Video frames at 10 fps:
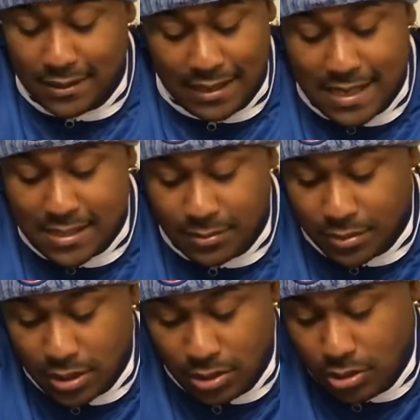that's
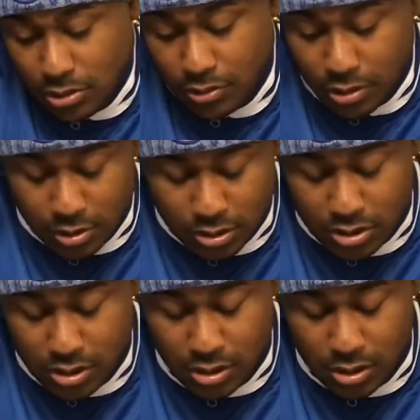something,
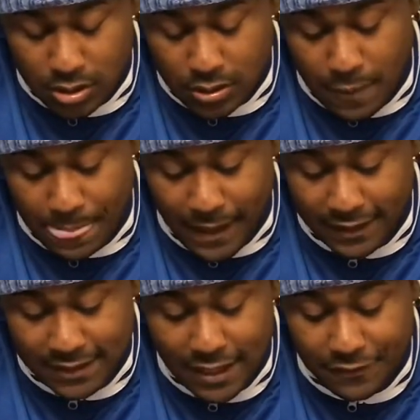
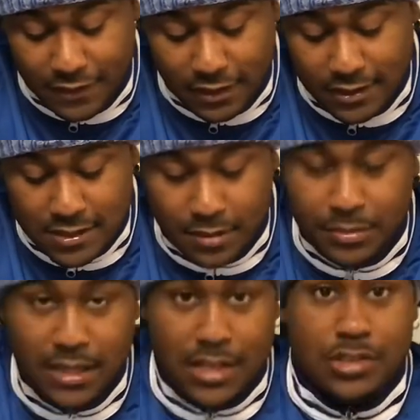that is definitely
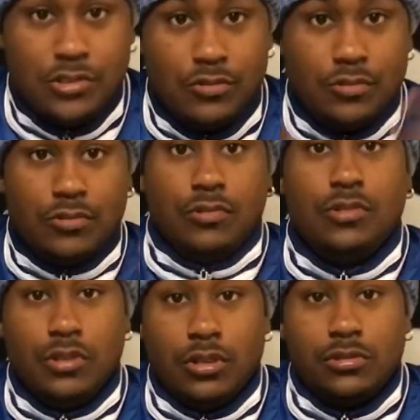something that you
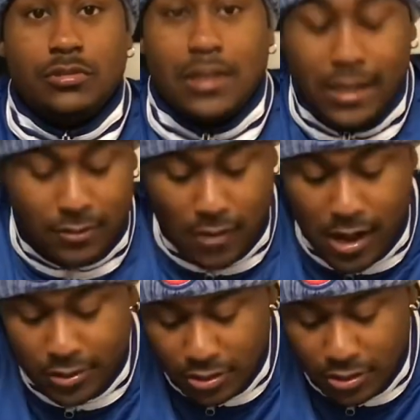like, wow,